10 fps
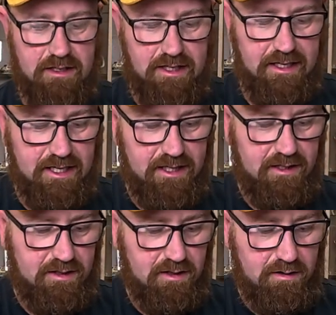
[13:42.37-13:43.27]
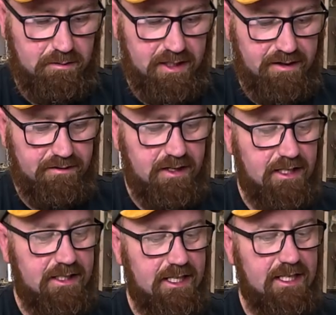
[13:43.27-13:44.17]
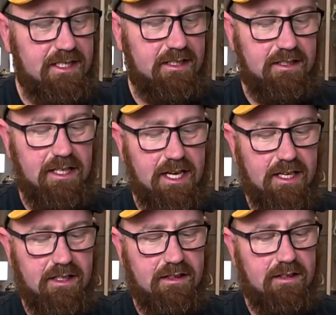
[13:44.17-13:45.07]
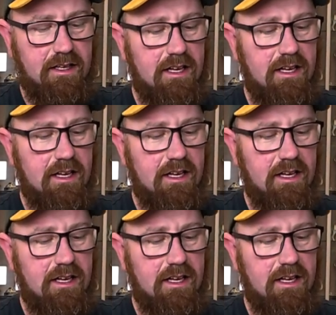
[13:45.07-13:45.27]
a nice top lever, a decent length.